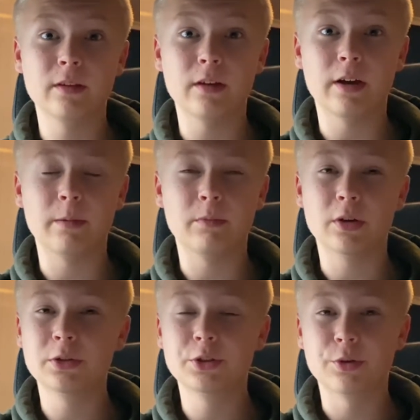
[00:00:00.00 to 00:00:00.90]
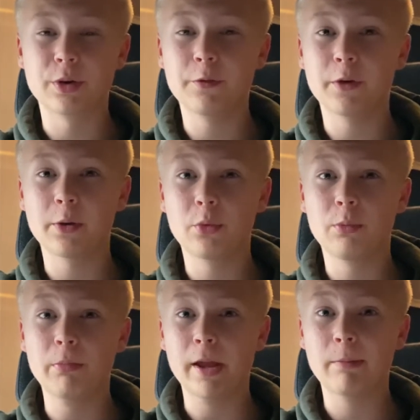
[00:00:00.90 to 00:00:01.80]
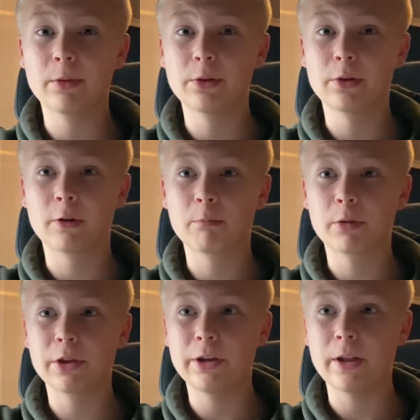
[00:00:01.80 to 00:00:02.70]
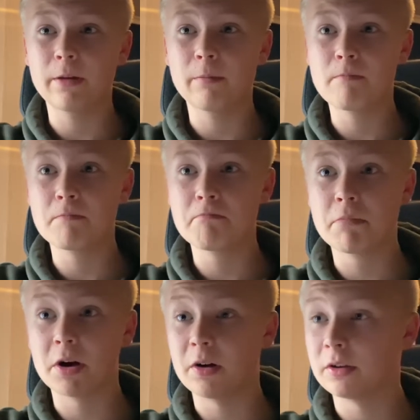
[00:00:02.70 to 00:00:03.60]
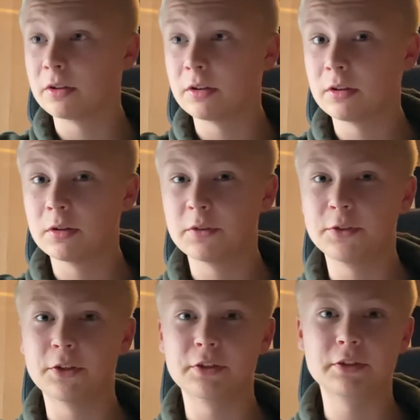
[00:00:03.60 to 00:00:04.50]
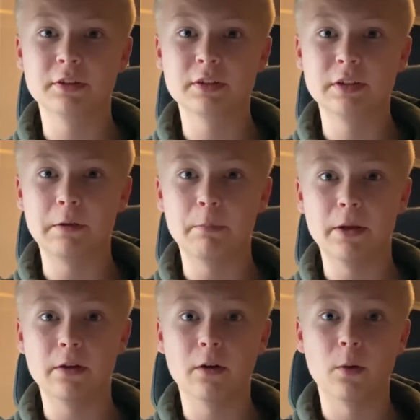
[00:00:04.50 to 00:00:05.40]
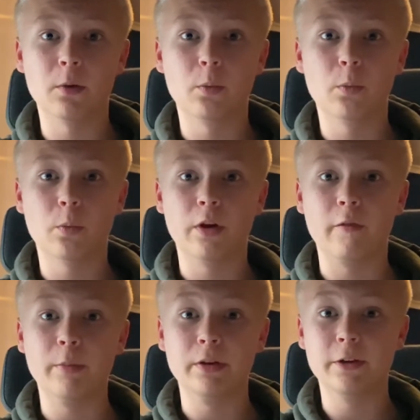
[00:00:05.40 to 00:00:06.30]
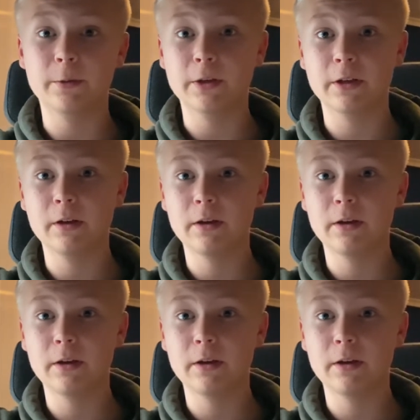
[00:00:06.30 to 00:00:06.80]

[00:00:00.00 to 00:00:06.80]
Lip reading: I'm not sure if I will be able to complete it, but just a sneak peek on what I've been doing.